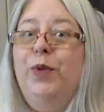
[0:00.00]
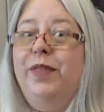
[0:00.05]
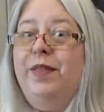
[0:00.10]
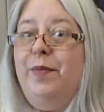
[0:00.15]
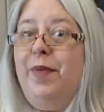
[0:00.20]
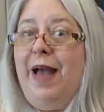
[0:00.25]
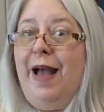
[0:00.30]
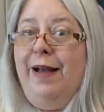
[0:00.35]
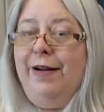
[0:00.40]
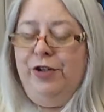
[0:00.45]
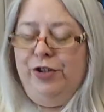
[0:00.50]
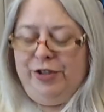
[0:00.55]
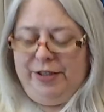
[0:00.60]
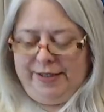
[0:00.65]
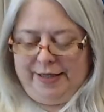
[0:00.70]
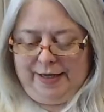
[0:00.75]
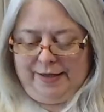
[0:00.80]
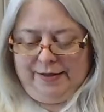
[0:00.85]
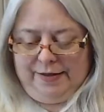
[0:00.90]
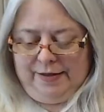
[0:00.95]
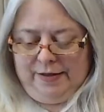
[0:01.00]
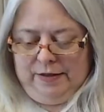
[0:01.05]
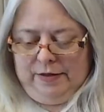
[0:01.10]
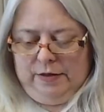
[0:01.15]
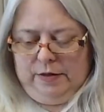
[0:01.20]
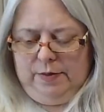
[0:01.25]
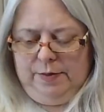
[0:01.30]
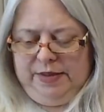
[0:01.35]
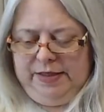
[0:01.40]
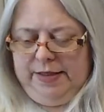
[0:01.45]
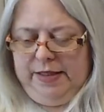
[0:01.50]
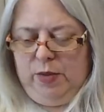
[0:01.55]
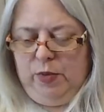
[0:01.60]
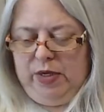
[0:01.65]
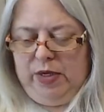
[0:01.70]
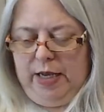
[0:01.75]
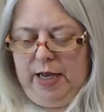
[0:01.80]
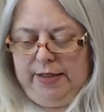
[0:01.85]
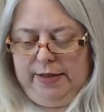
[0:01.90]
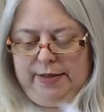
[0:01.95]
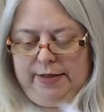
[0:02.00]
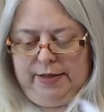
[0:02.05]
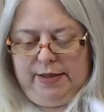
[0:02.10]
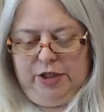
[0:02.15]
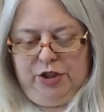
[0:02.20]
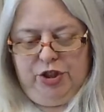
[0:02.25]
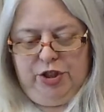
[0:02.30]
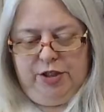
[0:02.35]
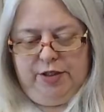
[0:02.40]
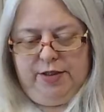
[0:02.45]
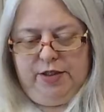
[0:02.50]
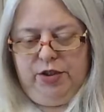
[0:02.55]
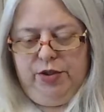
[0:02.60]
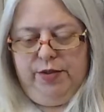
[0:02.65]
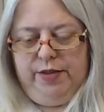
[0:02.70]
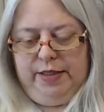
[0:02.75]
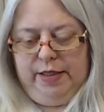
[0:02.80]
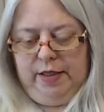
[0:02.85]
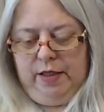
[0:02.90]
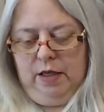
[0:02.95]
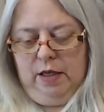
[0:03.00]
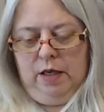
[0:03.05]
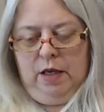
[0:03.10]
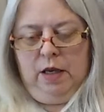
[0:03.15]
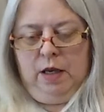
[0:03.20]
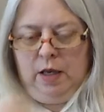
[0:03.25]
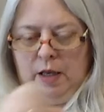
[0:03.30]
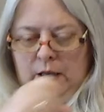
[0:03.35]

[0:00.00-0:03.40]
what the pattern says. Let's see what kind of stitch it's using.